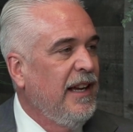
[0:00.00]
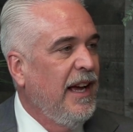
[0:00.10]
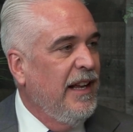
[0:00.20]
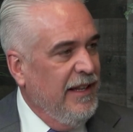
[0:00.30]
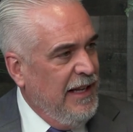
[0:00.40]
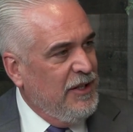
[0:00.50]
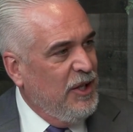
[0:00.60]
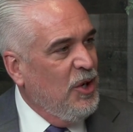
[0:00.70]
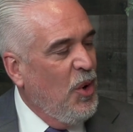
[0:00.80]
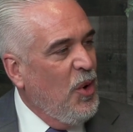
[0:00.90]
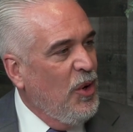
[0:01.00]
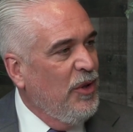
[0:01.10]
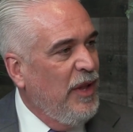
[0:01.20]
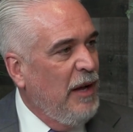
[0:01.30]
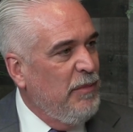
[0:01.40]
And I think that's the
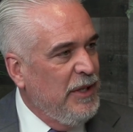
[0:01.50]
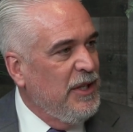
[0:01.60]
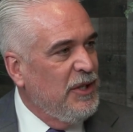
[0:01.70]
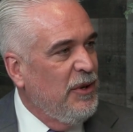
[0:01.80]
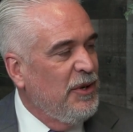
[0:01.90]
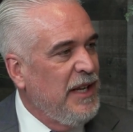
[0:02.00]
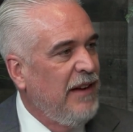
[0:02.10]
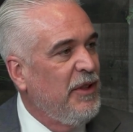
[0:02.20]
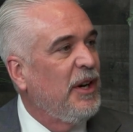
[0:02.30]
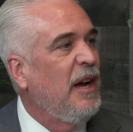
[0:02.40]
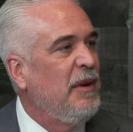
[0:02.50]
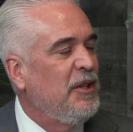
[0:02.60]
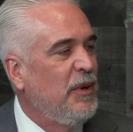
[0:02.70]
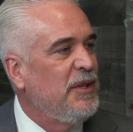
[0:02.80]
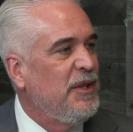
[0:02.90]
goal that business owners have that are coming
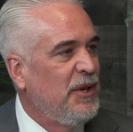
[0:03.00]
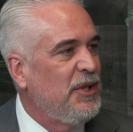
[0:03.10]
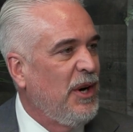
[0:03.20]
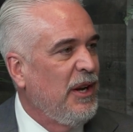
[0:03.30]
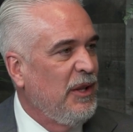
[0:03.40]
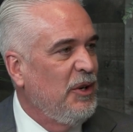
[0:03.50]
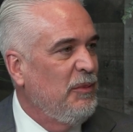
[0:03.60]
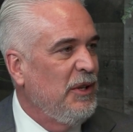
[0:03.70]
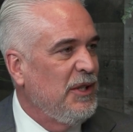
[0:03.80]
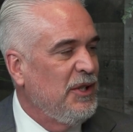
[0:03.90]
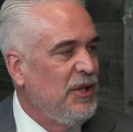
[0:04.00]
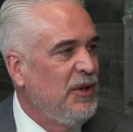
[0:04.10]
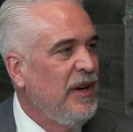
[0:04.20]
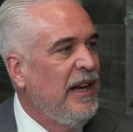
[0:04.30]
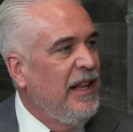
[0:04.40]
to us that are starting their new business
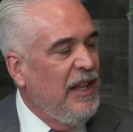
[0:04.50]
too.